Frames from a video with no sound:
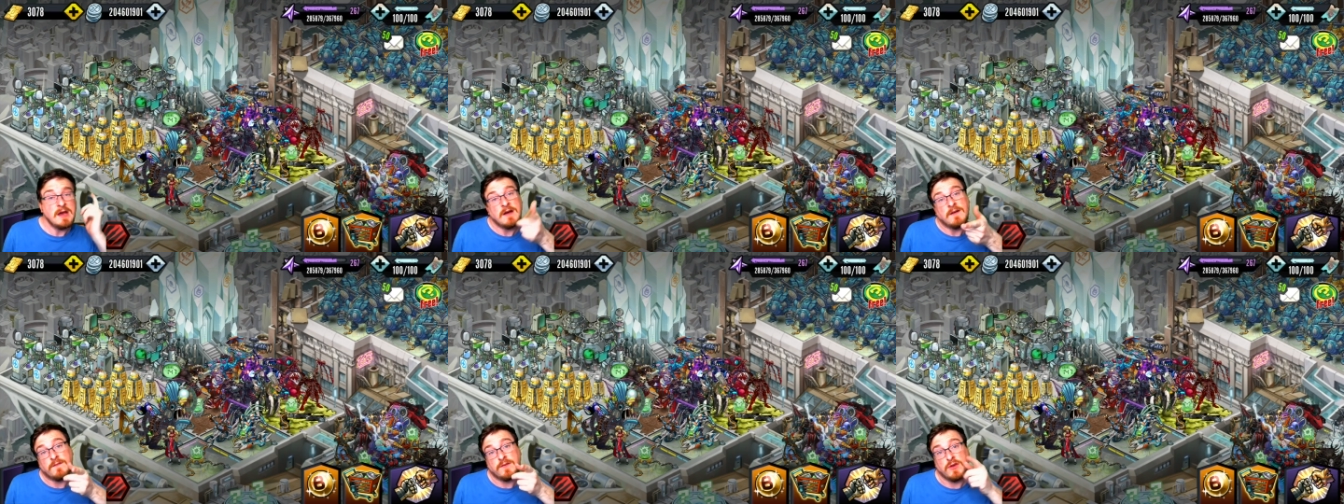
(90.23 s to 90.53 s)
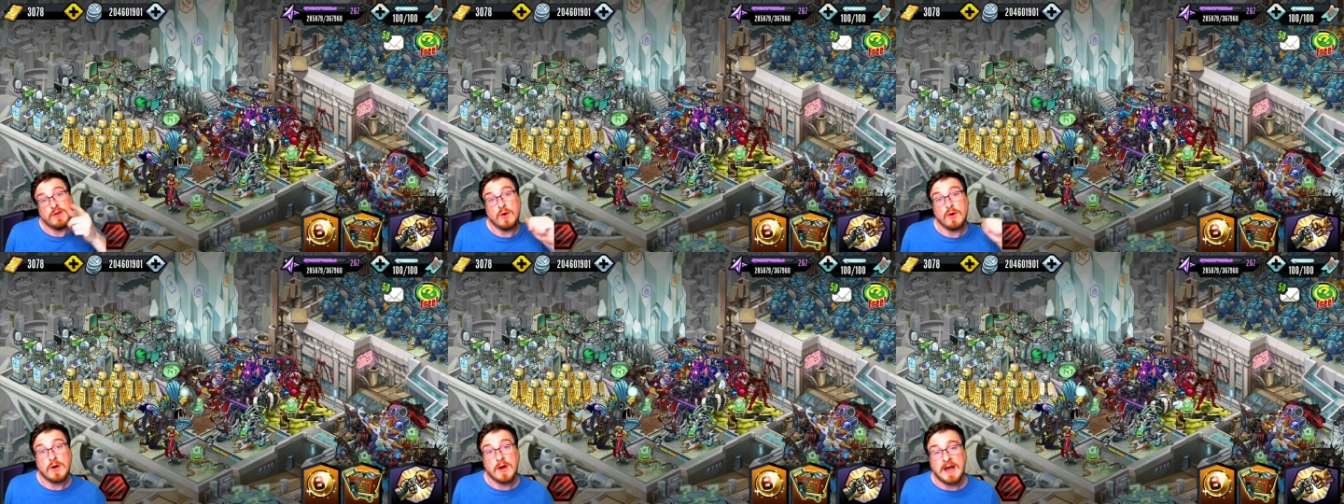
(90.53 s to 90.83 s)
for
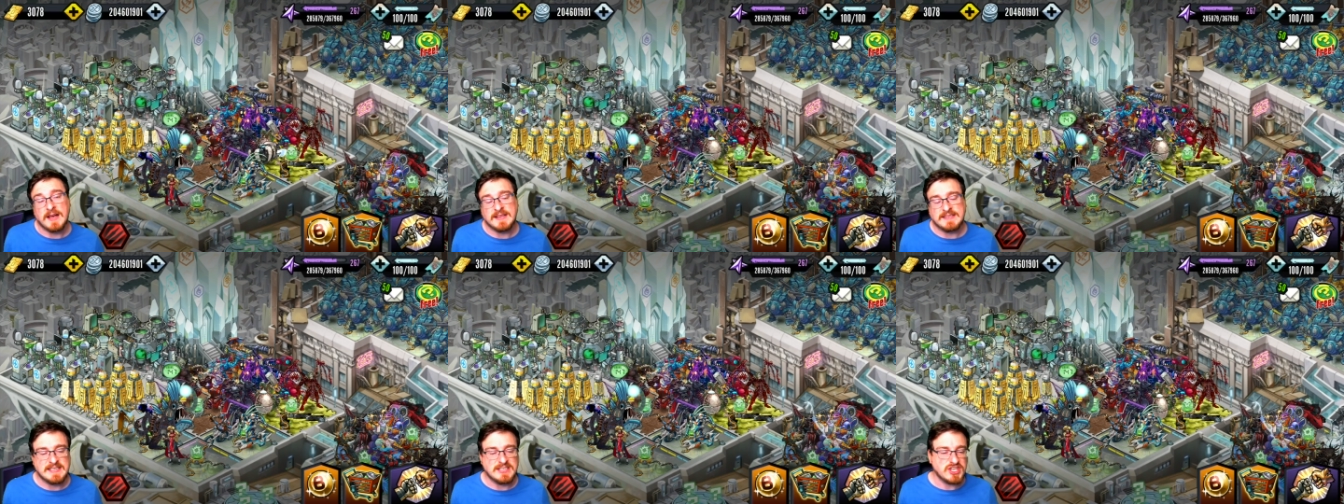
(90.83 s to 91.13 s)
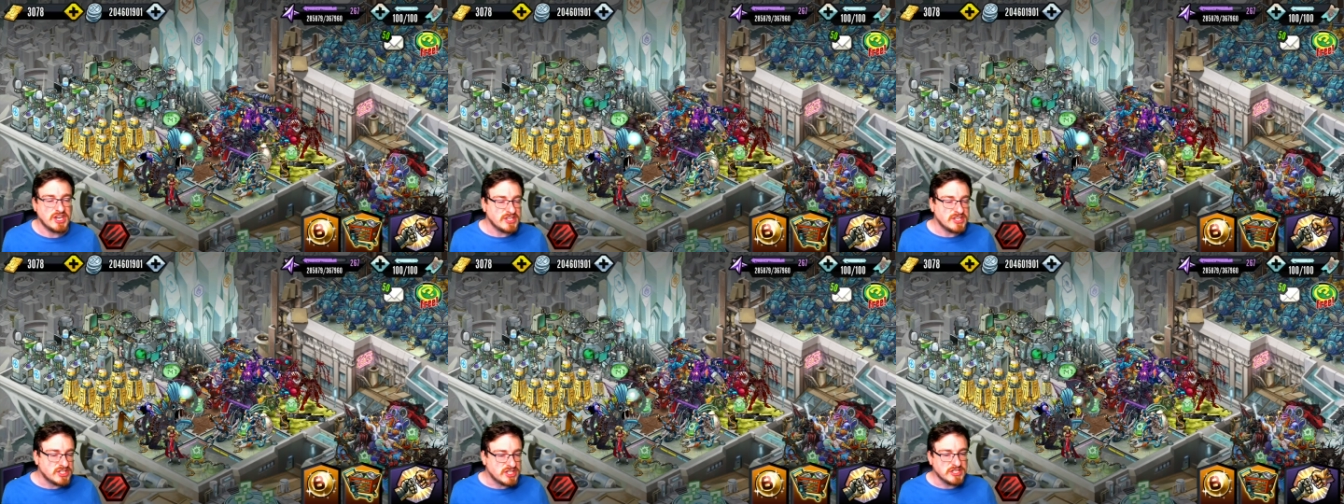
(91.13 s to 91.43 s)
your guys'
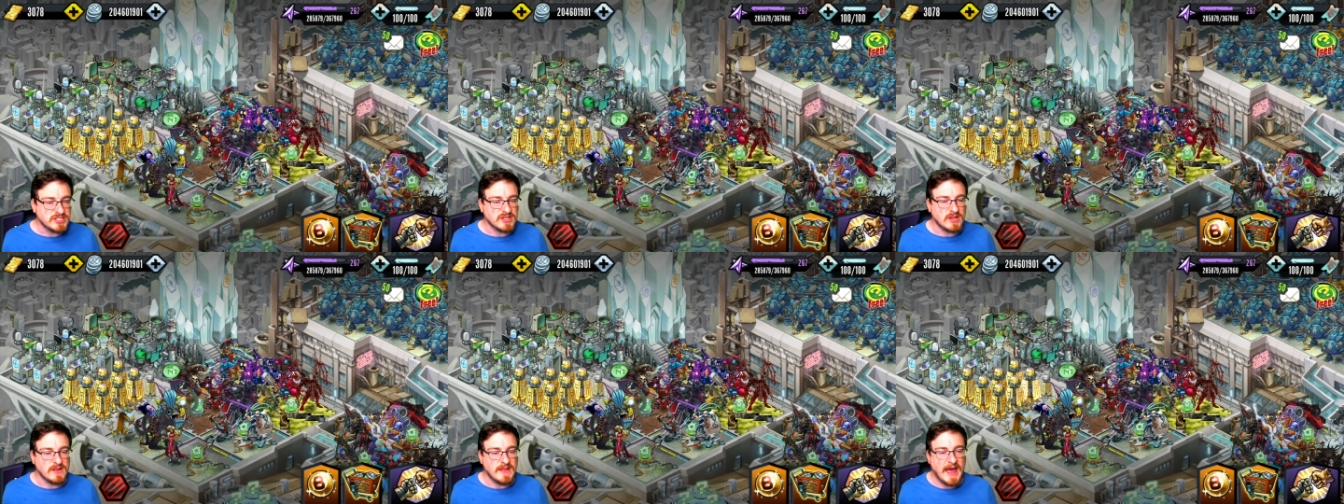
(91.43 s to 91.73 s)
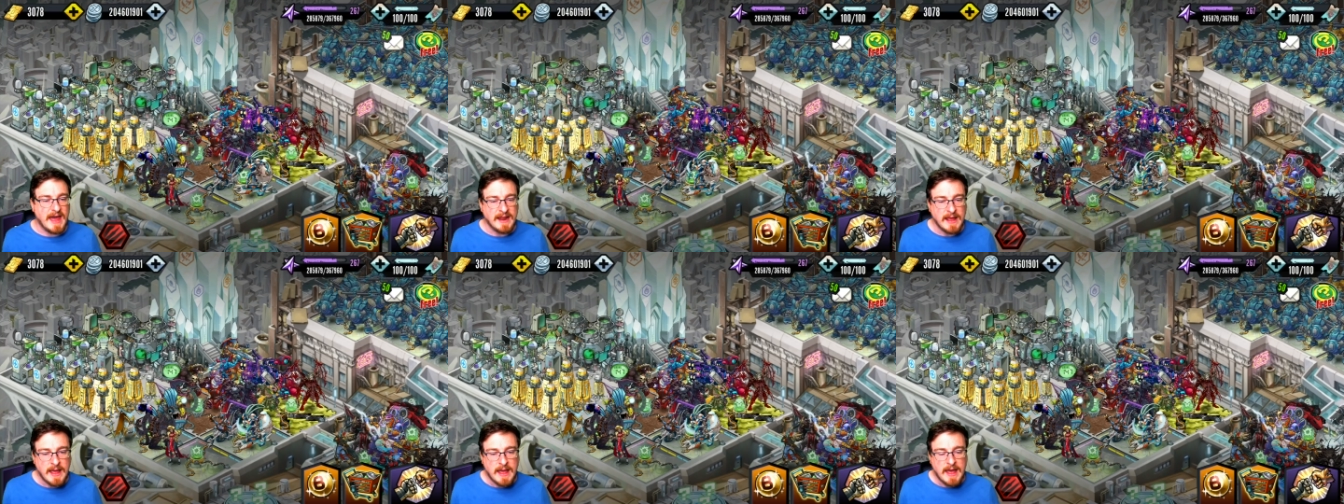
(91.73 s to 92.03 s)
suggestions on
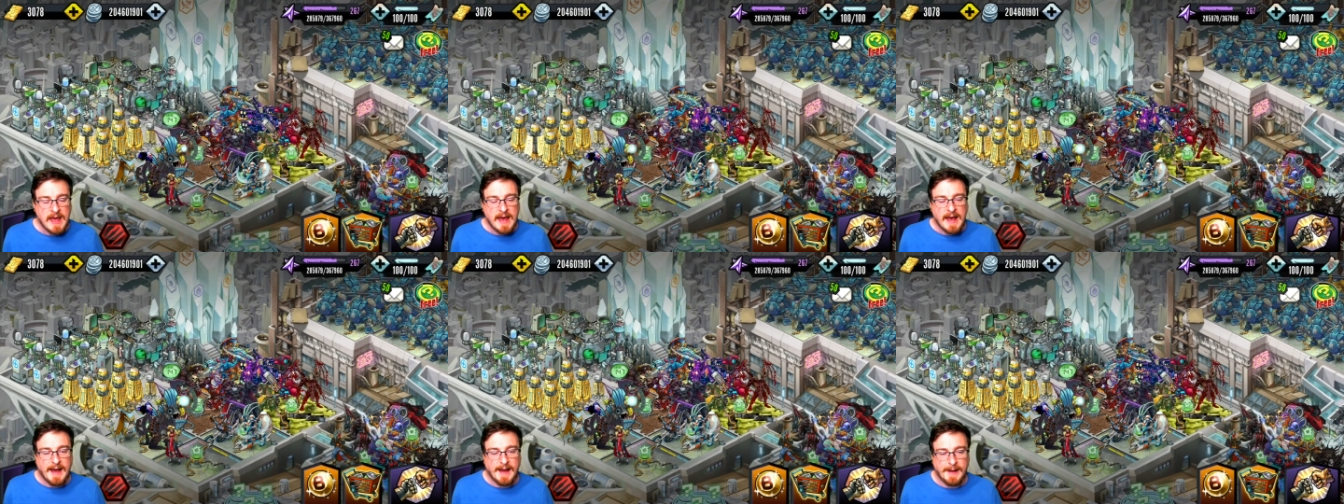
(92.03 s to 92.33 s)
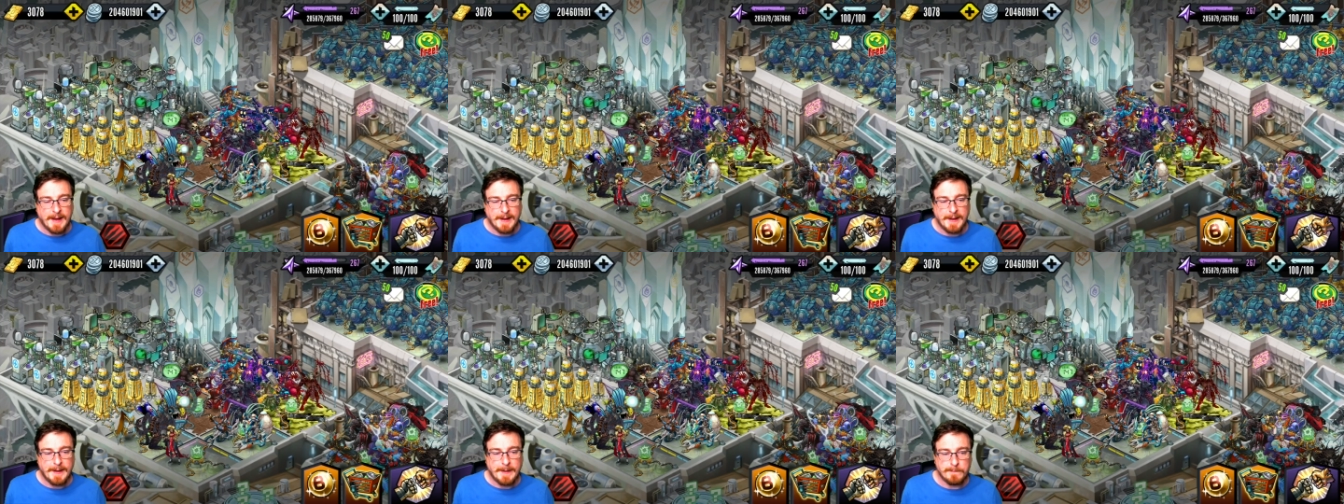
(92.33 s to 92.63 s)
that.
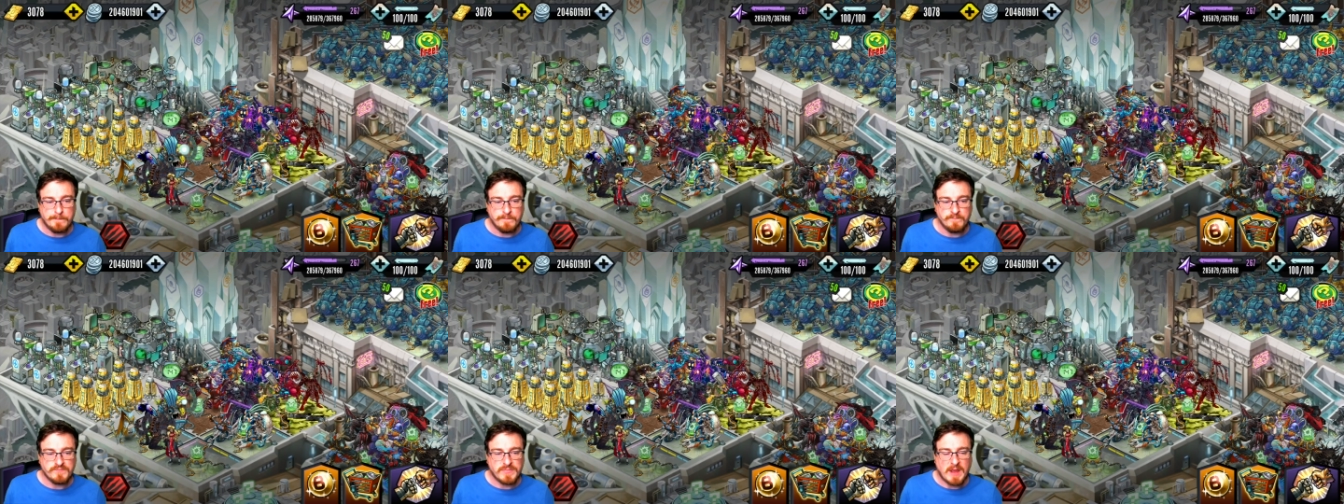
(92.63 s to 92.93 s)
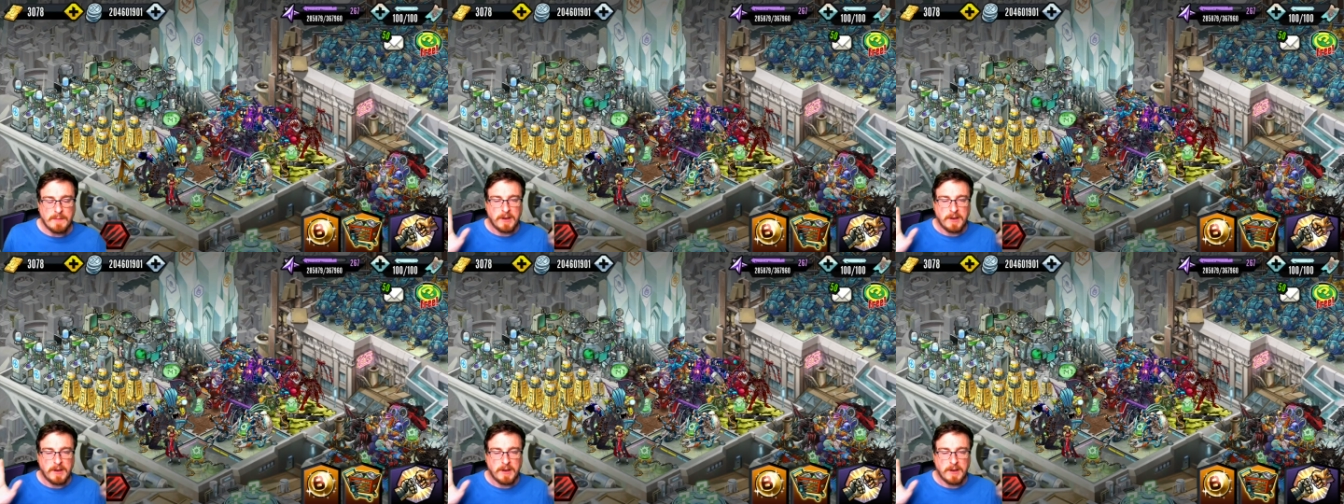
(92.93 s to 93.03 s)
Um,